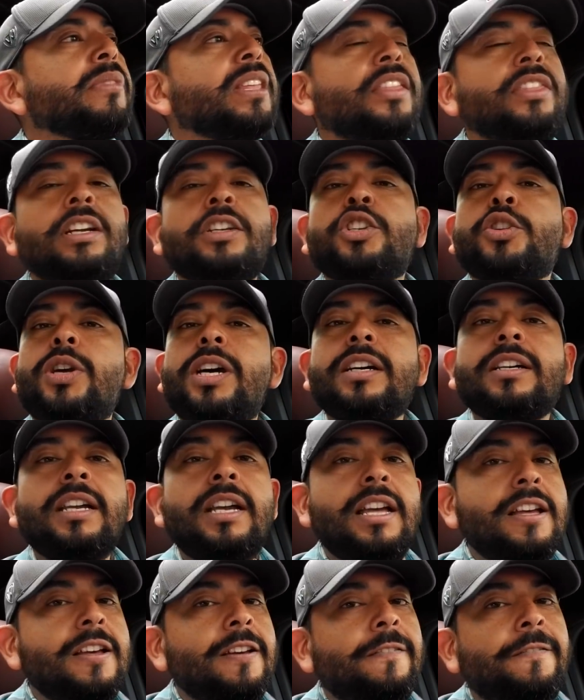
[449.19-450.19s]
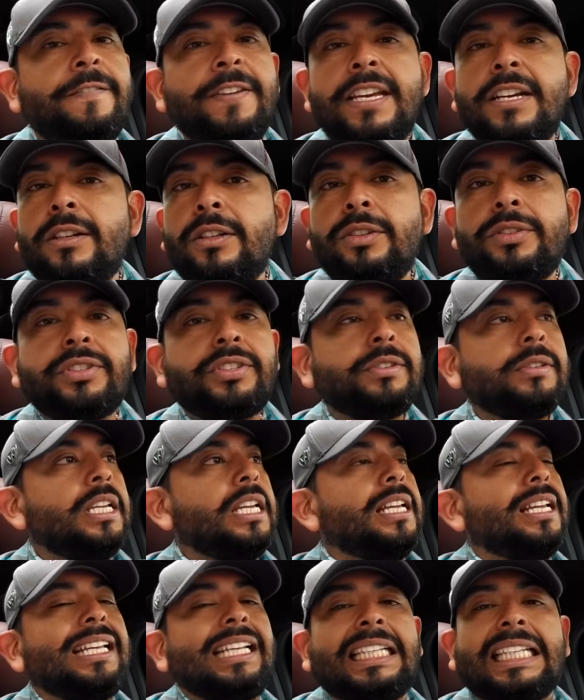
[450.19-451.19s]
The truck feels
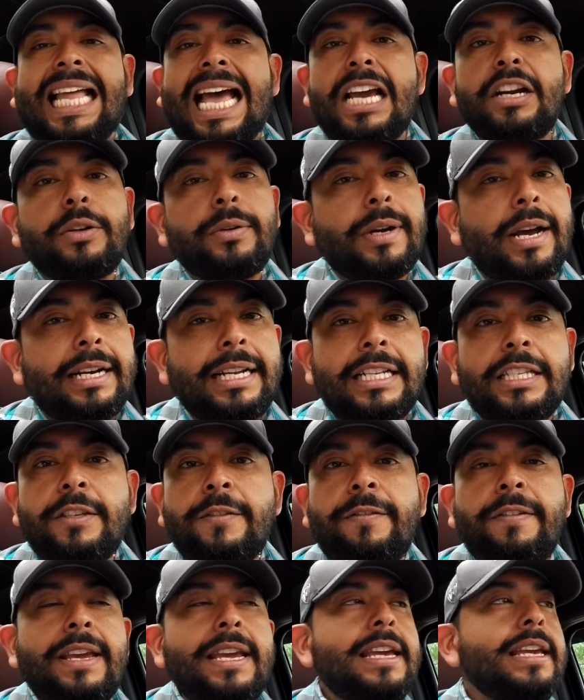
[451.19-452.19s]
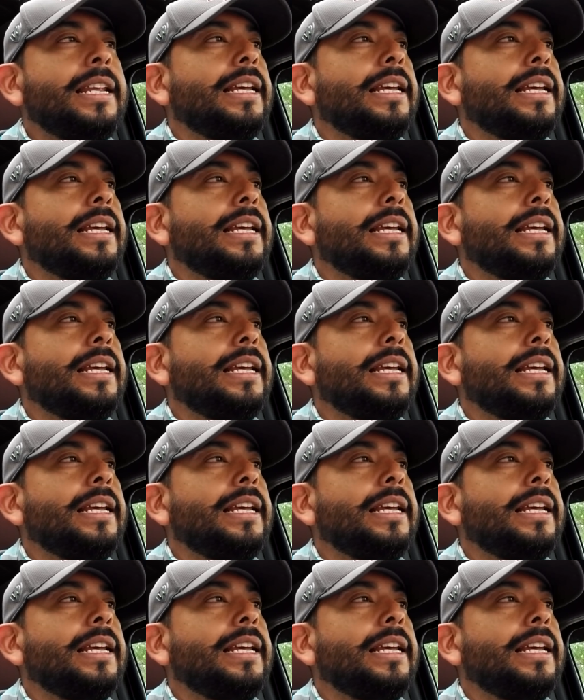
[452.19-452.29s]
lighter on its feet.